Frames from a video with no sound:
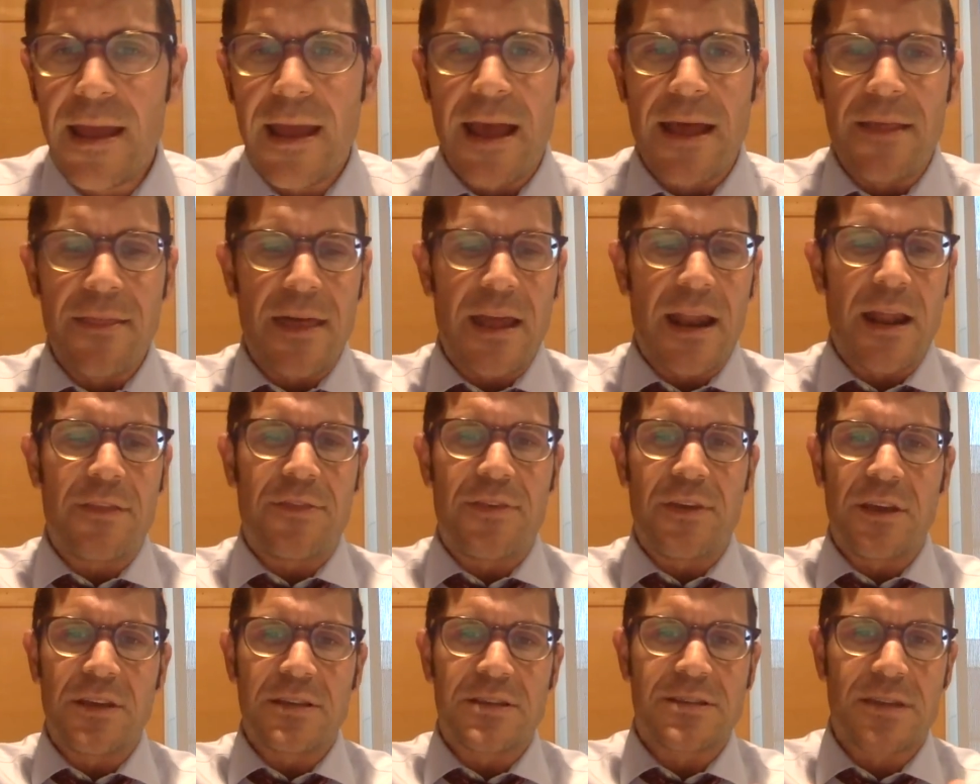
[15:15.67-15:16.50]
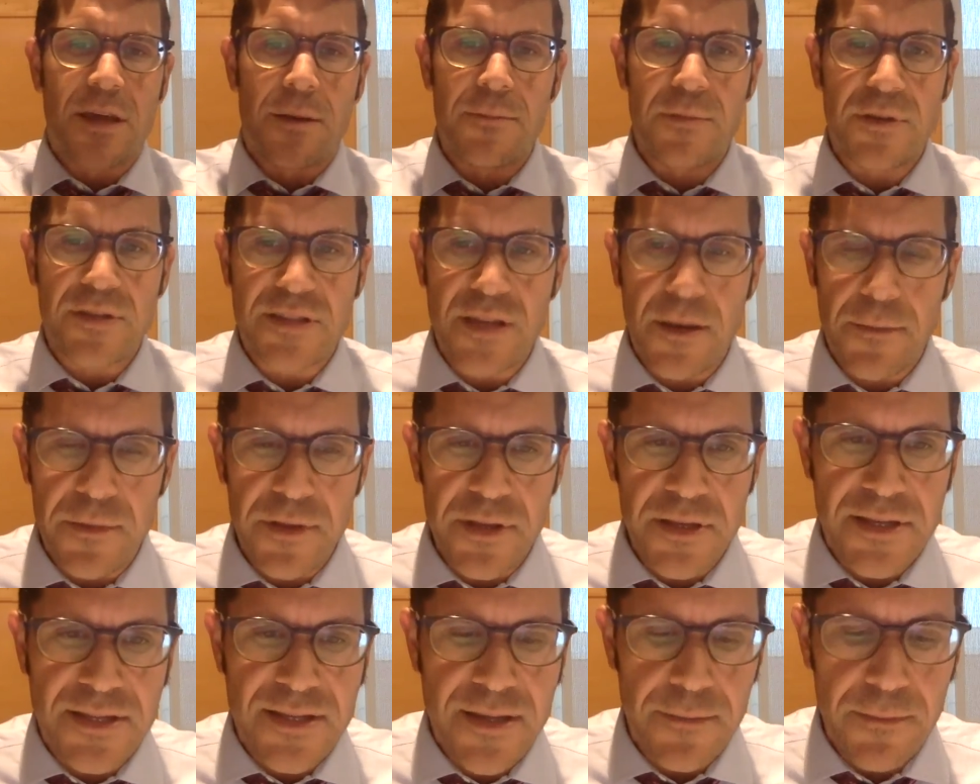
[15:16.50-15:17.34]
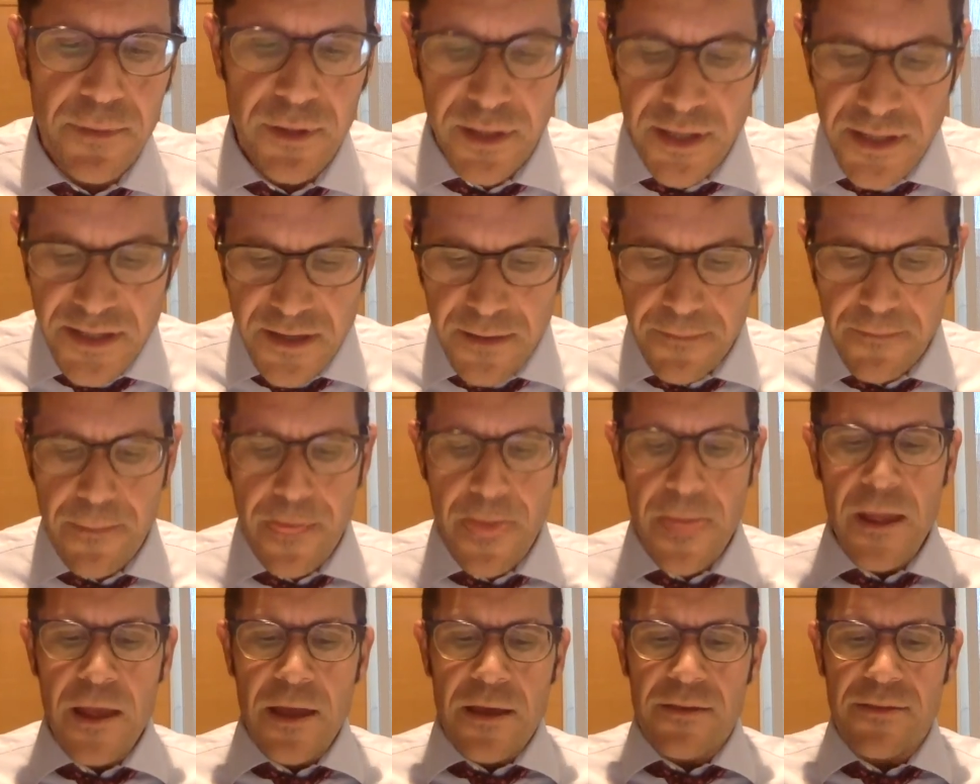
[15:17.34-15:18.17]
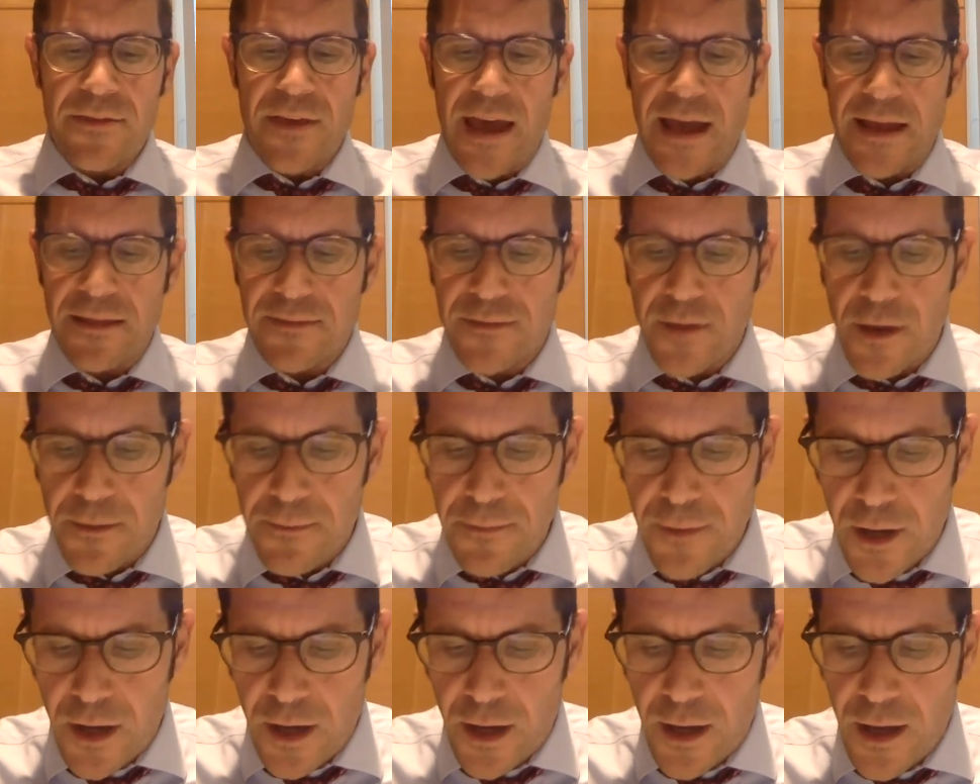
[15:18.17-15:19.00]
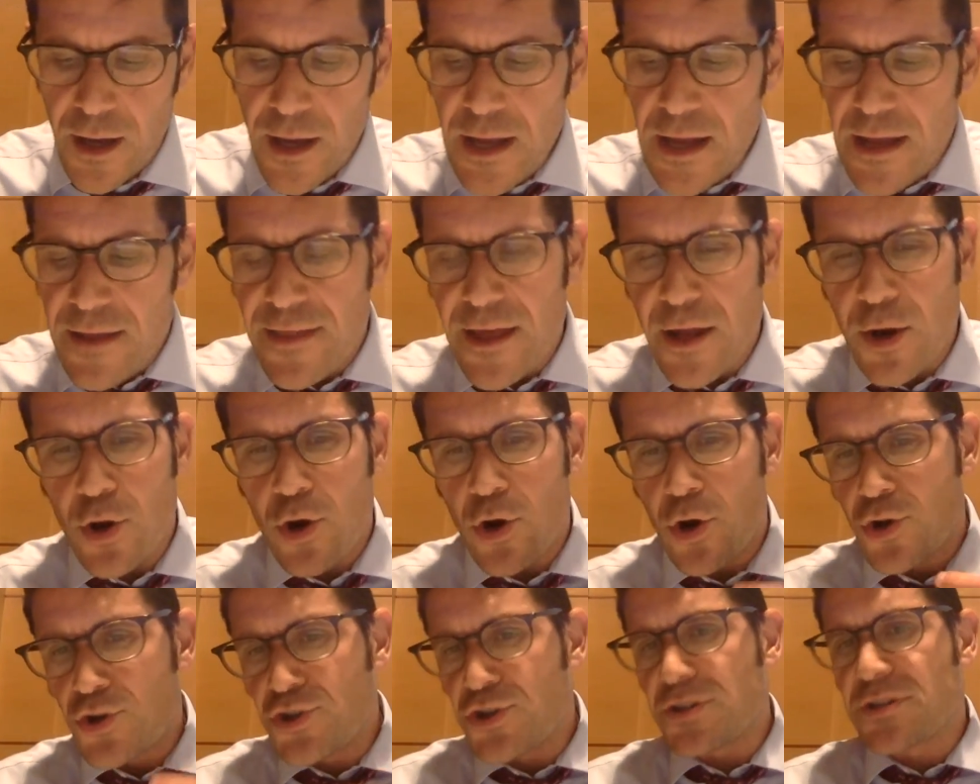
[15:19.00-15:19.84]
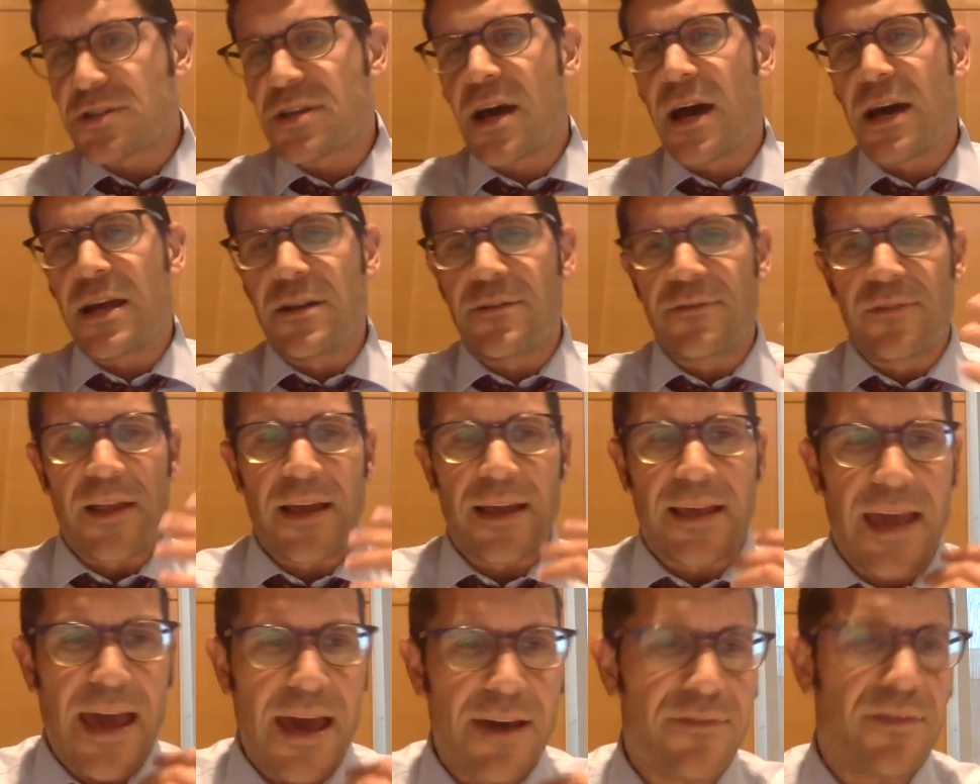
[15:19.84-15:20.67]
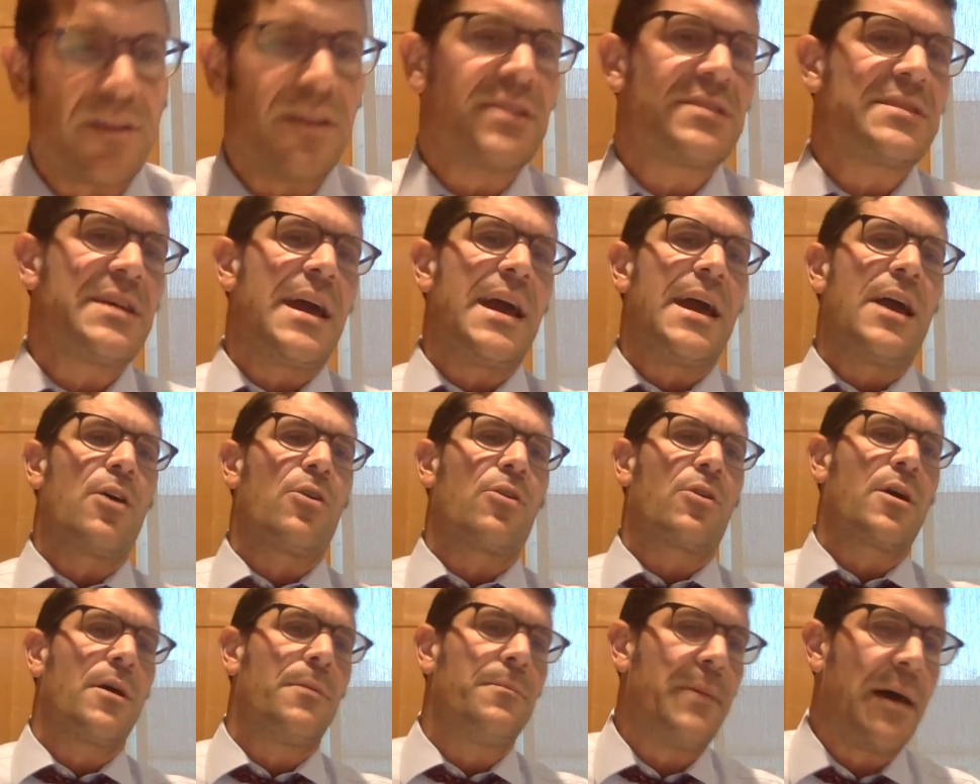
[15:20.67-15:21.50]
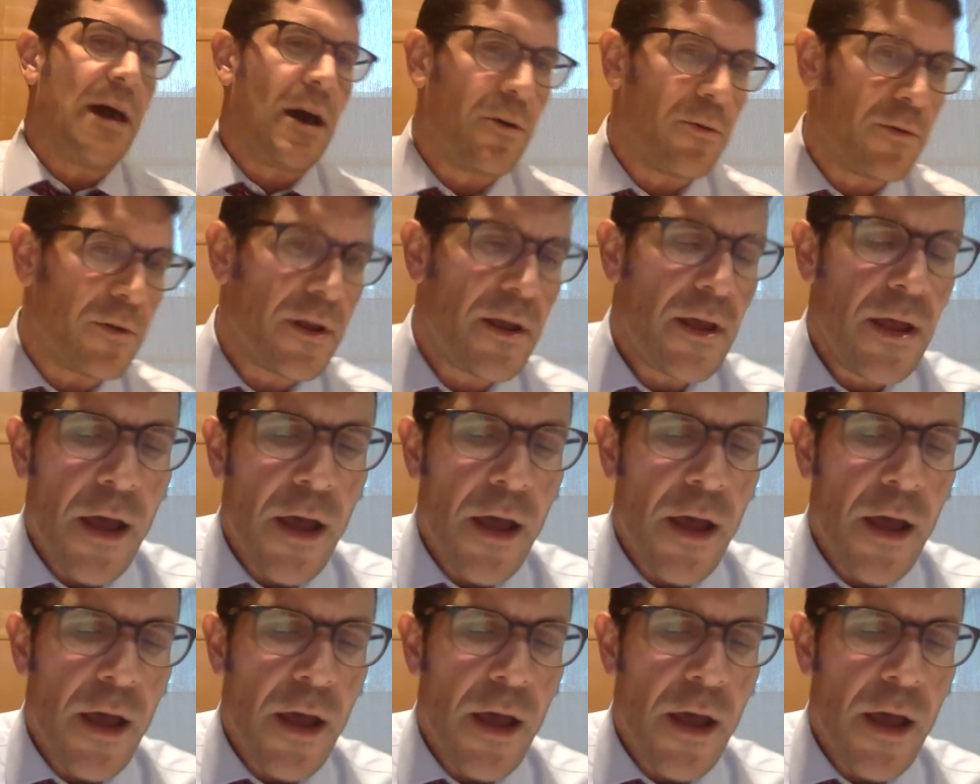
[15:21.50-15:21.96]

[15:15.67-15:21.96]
And that, I think, is some of the symbolism that that her just kind of like having this air come out